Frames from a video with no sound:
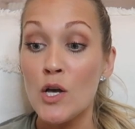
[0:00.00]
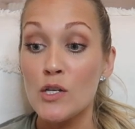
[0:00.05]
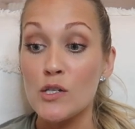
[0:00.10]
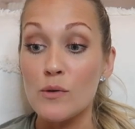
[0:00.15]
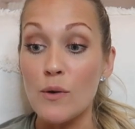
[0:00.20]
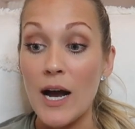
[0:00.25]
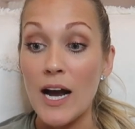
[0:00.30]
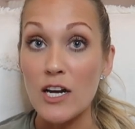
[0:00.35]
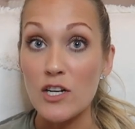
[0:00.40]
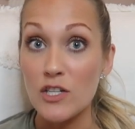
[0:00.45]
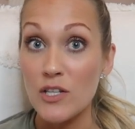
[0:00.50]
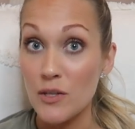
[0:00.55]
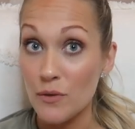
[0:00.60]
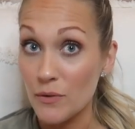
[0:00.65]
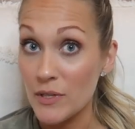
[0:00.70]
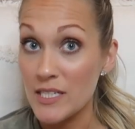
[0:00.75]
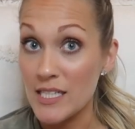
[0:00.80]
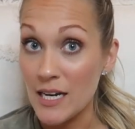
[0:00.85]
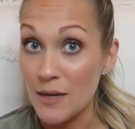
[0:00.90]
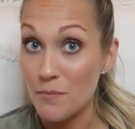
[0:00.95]
So actually the
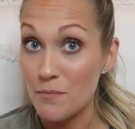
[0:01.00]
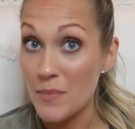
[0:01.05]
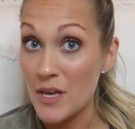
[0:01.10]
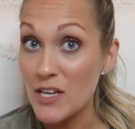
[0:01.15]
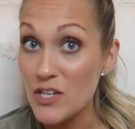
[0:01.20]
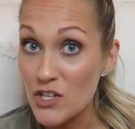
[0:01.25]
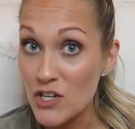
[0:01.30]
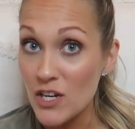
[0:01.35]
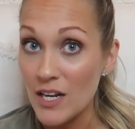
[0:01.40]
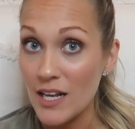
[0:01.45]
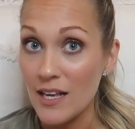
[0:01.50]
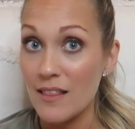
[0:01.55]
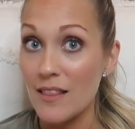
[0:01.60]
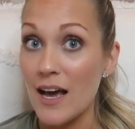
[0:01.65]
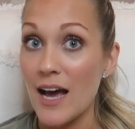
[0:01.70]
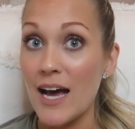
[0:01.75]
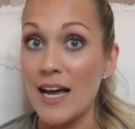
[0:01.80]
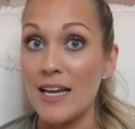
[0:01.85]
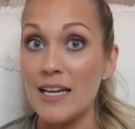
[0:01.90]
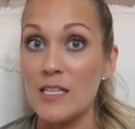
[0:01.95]
reason I'm mentioning
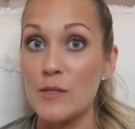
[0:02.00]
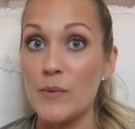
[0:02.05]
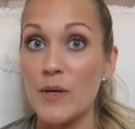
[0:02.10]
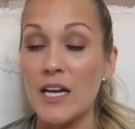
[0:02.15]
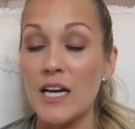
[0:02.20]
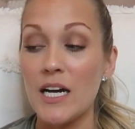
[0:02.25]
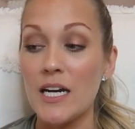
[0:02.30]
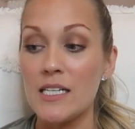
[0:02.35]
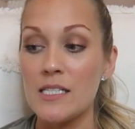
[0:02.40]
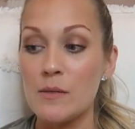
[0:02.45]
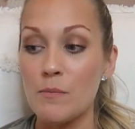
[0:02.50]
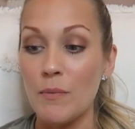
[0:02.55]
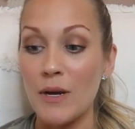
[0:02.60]
that is because